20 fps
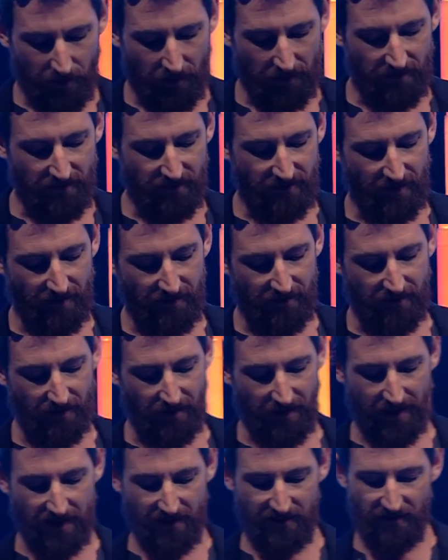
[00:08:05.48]

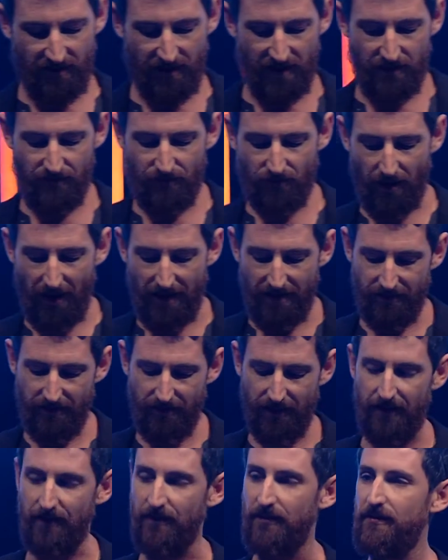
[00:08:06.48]
consistently achieve great
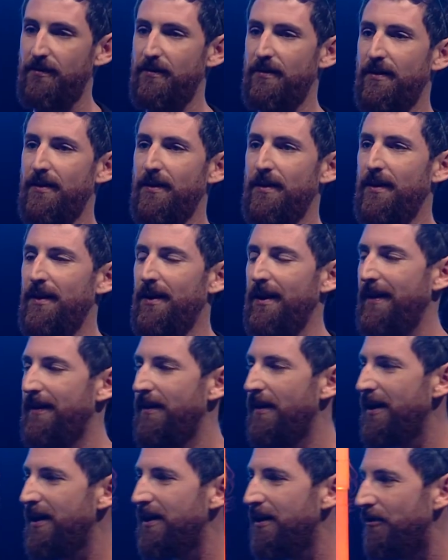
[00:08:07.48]
things. And
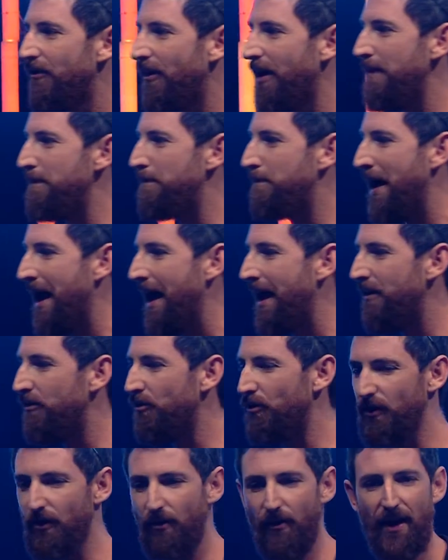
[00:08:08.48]
like a great band
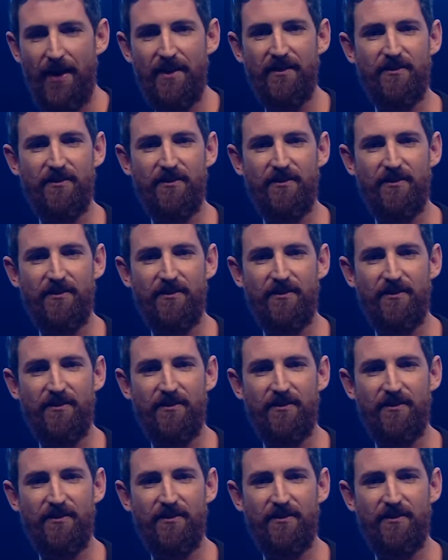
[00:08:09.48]
or a great